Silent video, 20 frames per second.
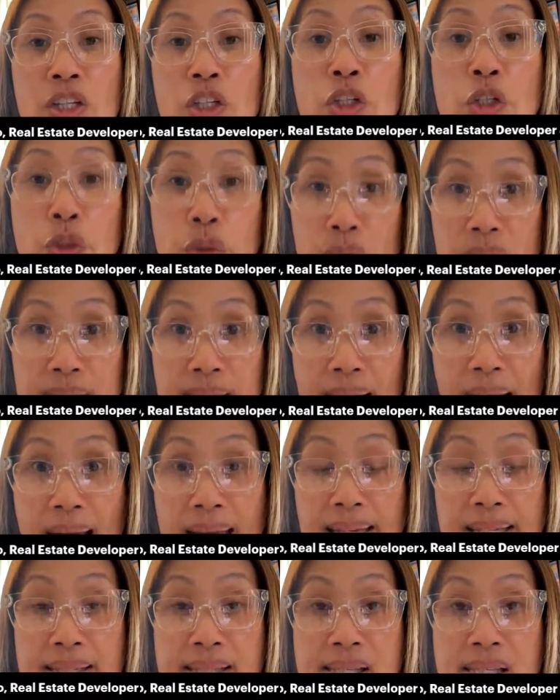
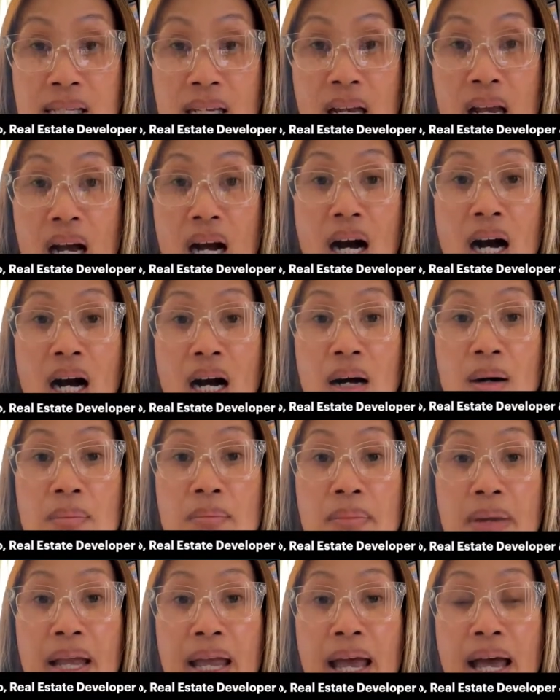utilize.
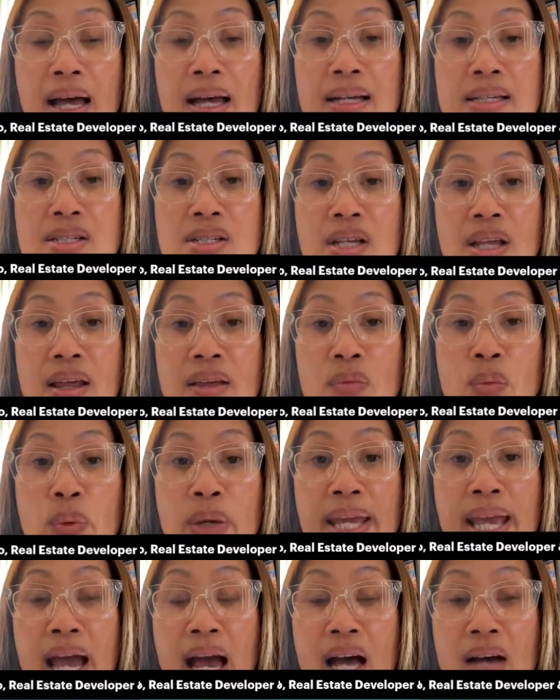And
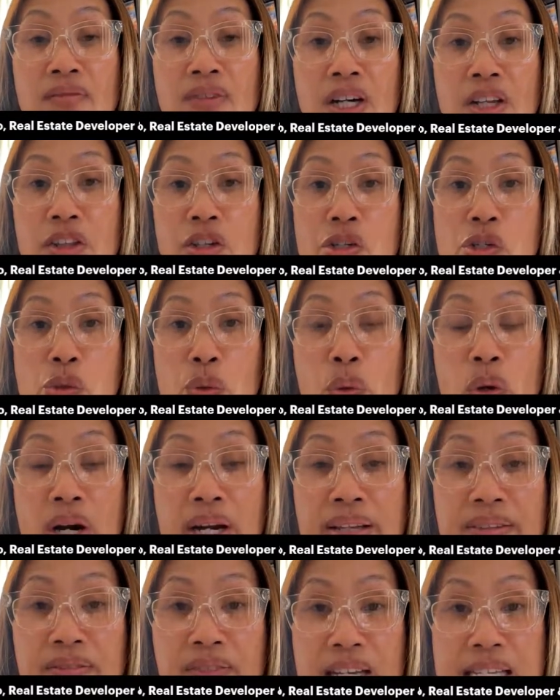we have others who are
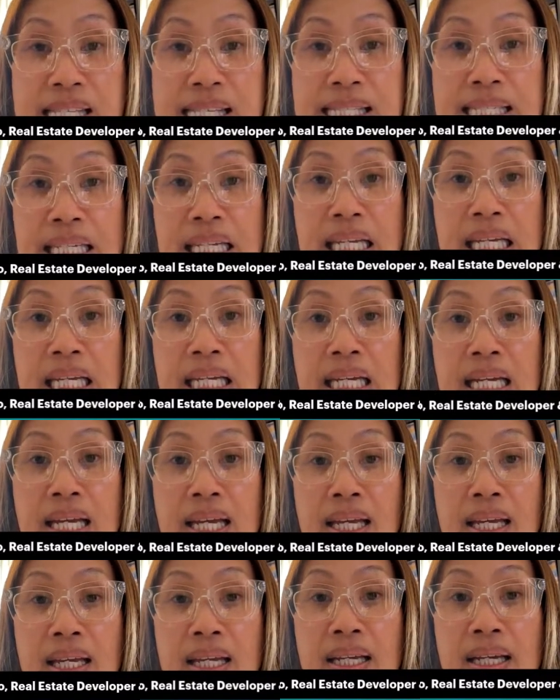investing
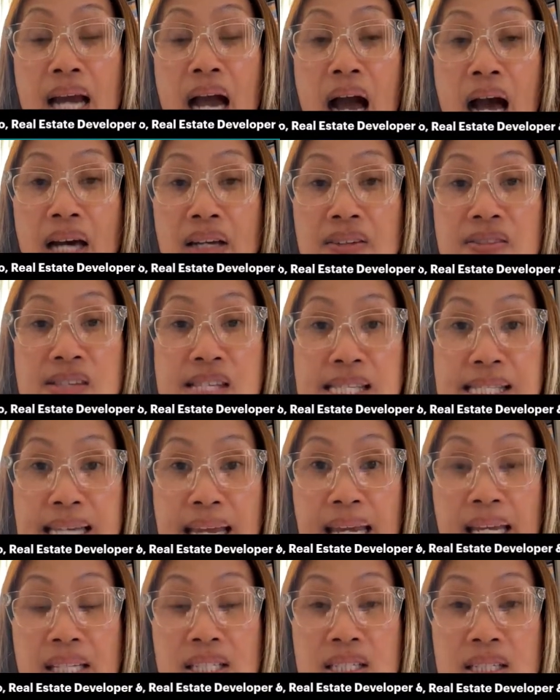in out of
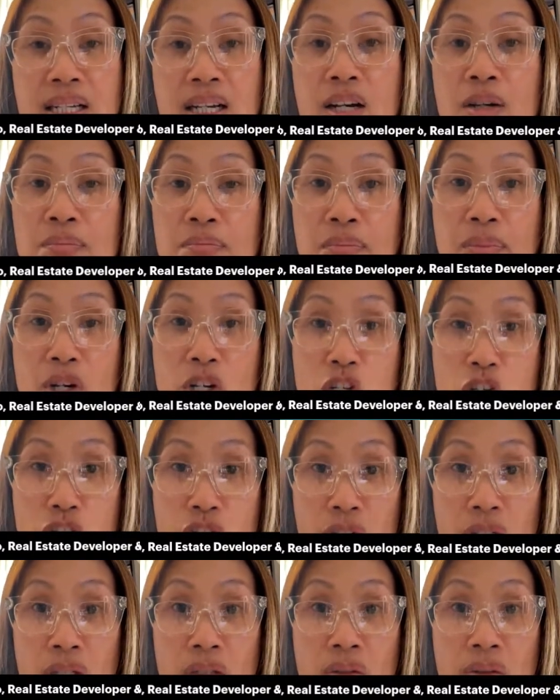state
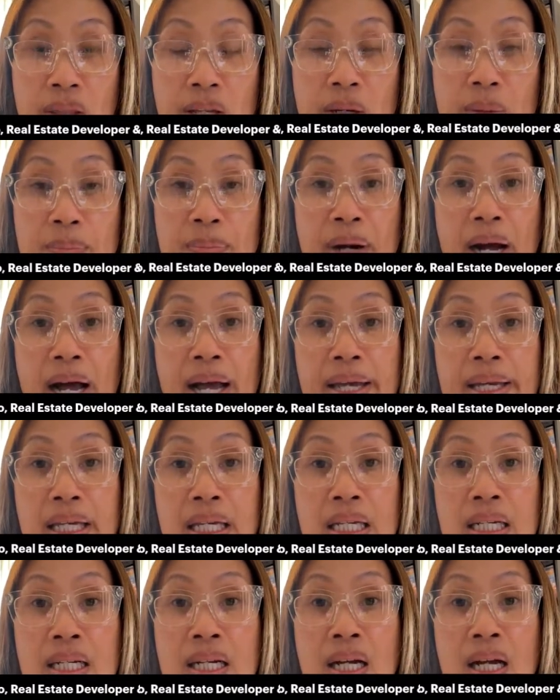commercial. They're
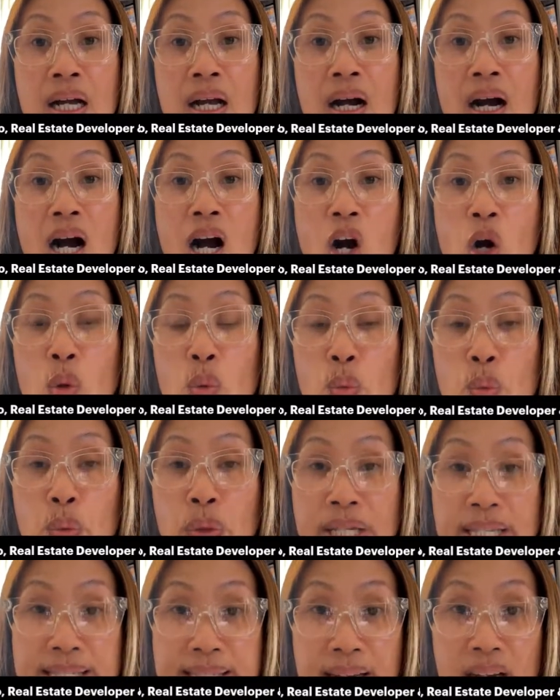buying
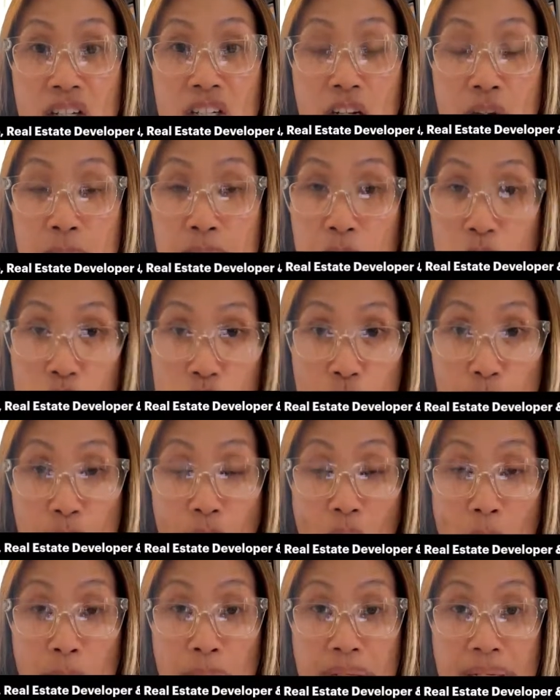retail commercial
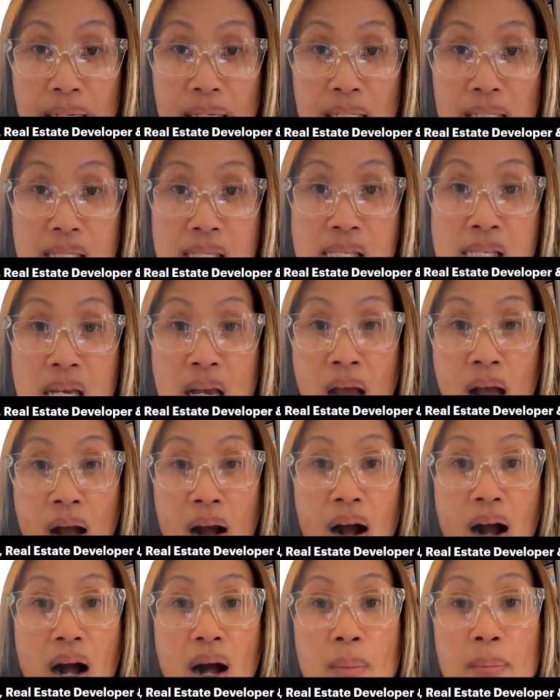properties,
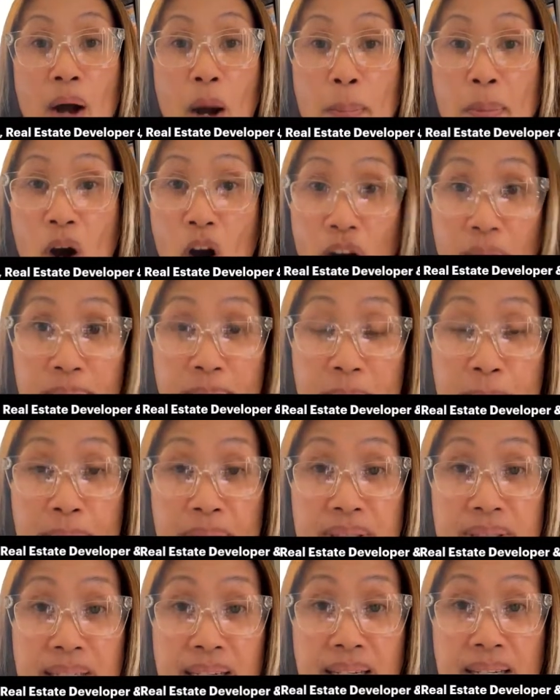apartment
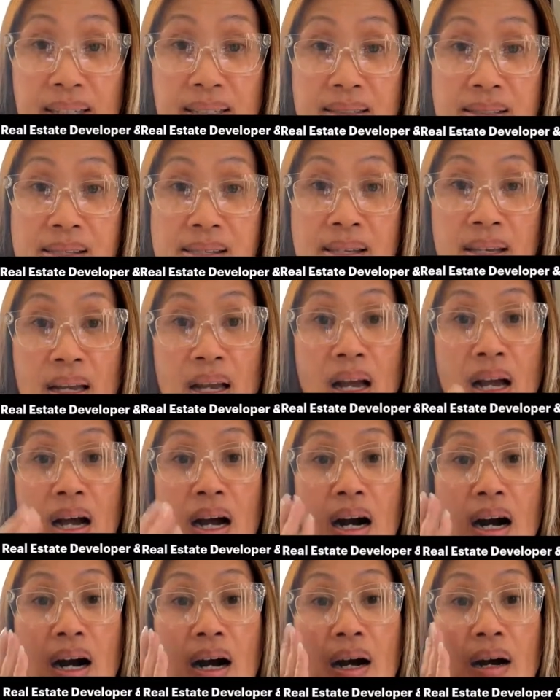buildings.
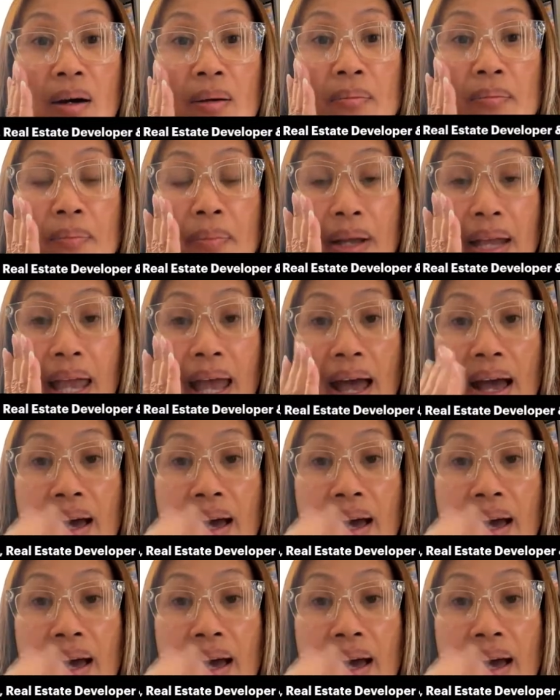And